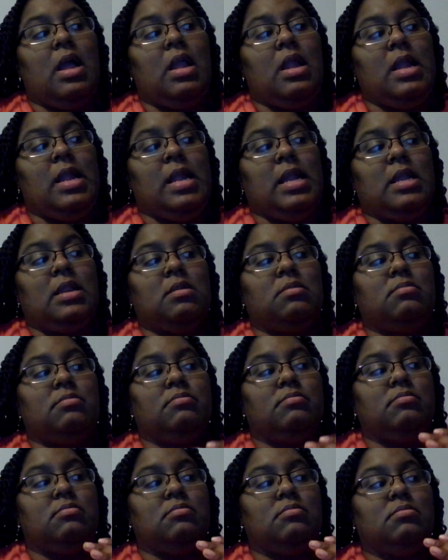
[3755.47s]

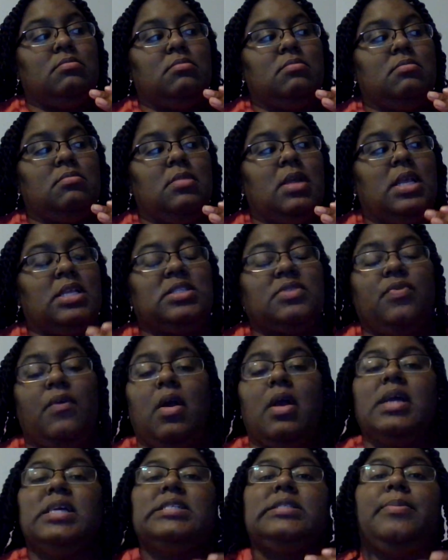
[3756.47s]
and as
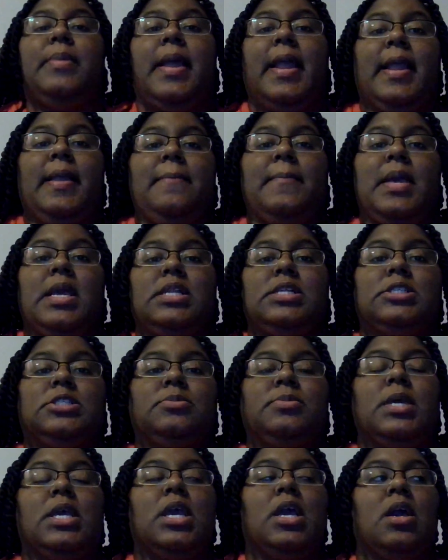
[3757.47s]
far as pain
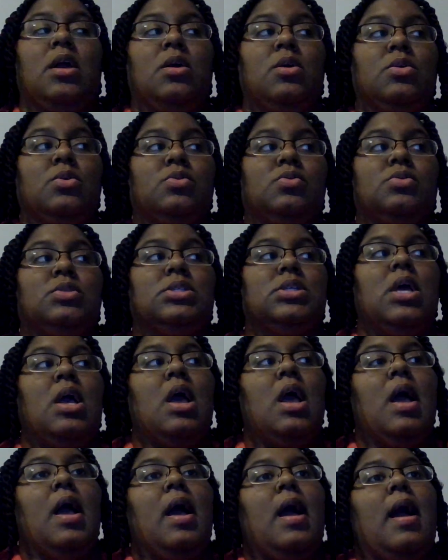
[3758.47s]
management goes,
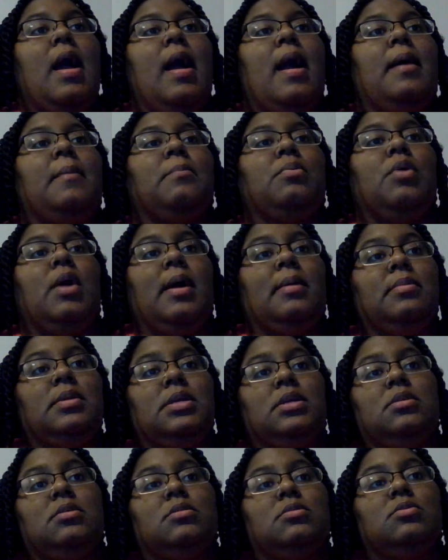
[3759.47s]
I'm
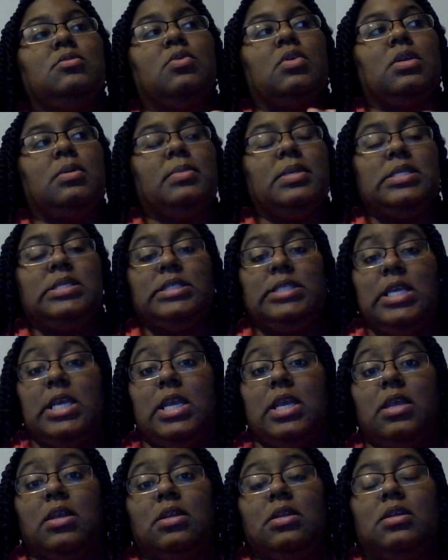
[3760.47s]
probably going to be
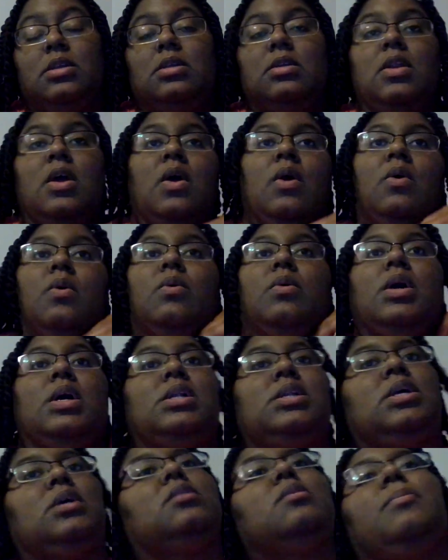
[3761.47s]
seeking, you know,
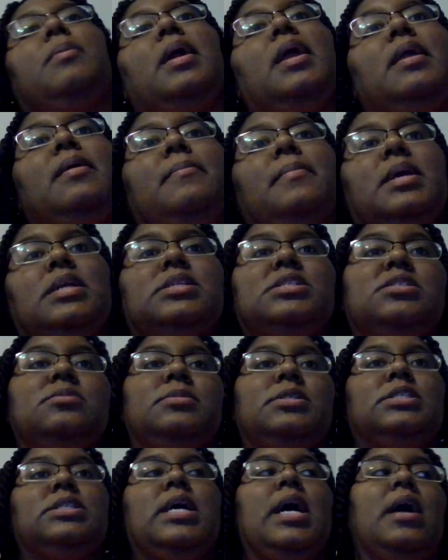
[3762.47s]
another pain
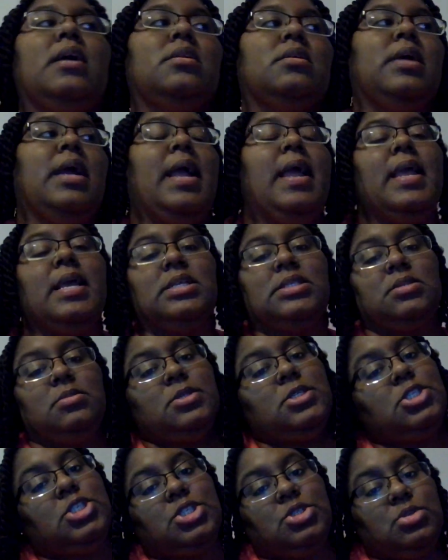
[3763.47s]
management doctor. I had some
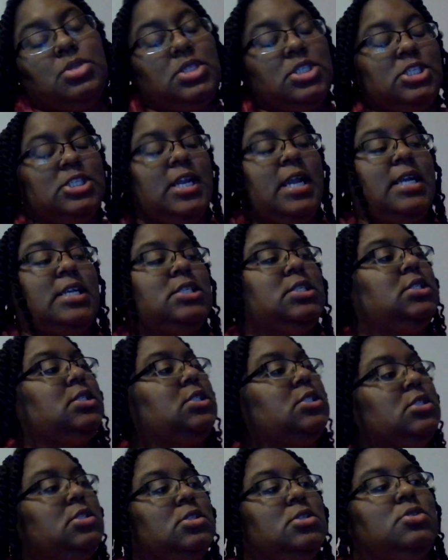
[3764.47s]
insurance
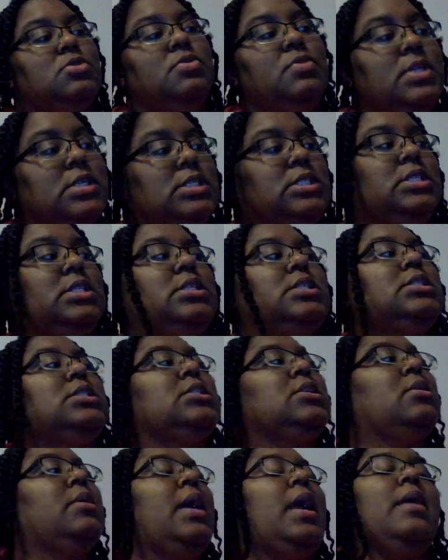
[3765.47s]
changes too recently,
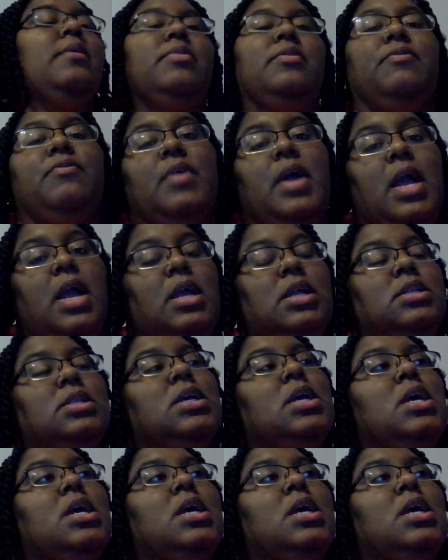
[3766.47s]
so I have to find